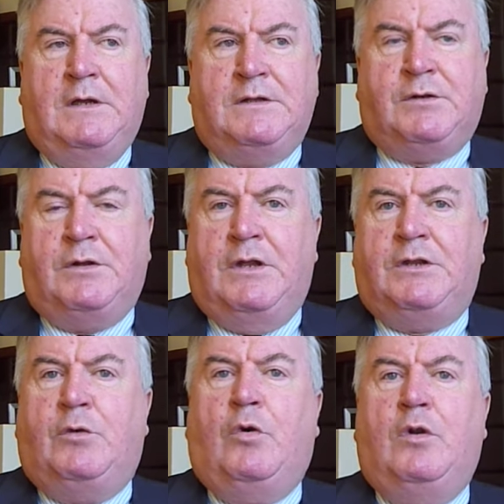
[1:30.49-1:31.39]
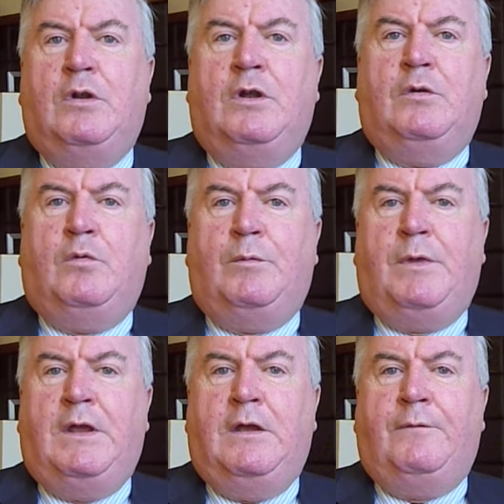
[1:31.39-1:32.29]
So the role will
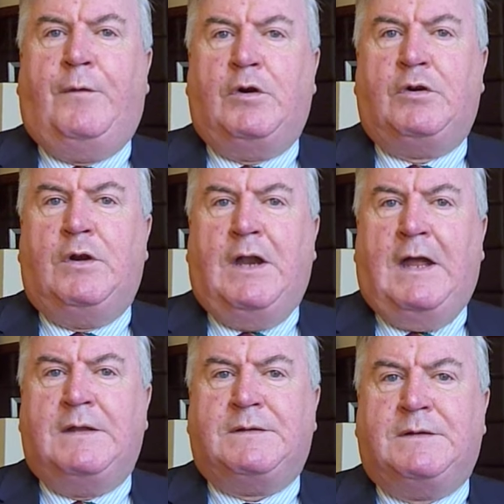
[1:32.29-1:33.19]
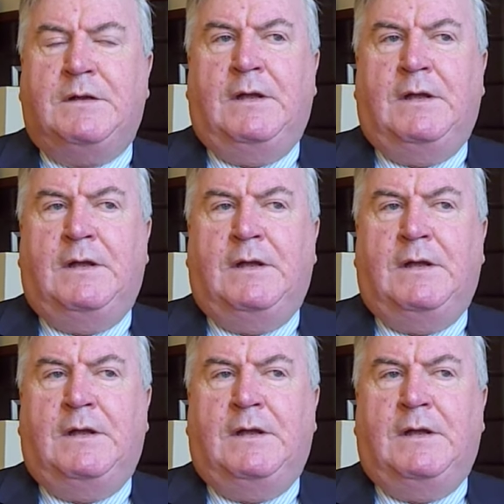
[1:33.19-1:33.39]
be further enhanced